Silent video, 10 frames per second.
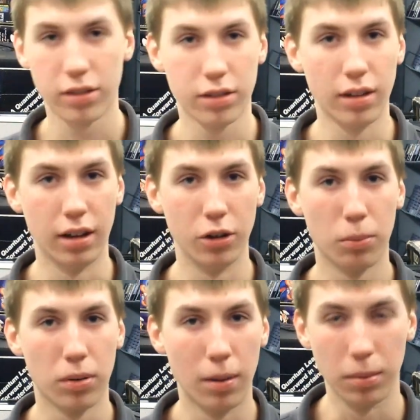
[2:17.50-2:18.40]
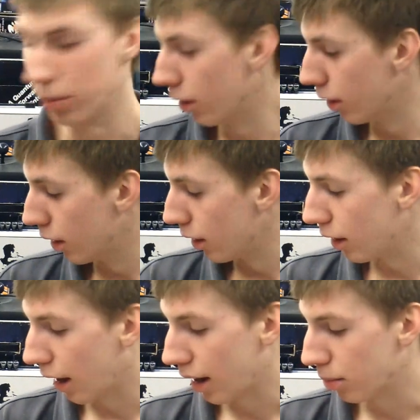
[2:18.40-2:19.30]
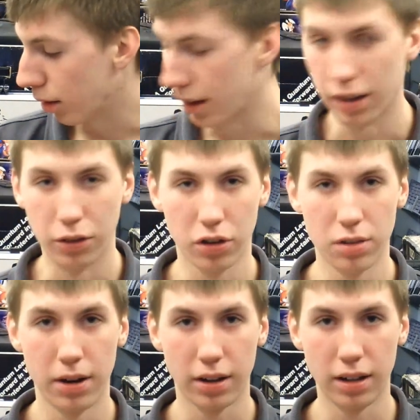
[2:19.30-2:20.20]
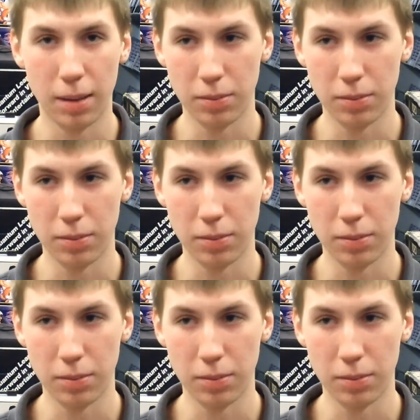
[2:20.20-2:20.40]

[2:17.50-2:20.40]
it's no problem. And I can play North American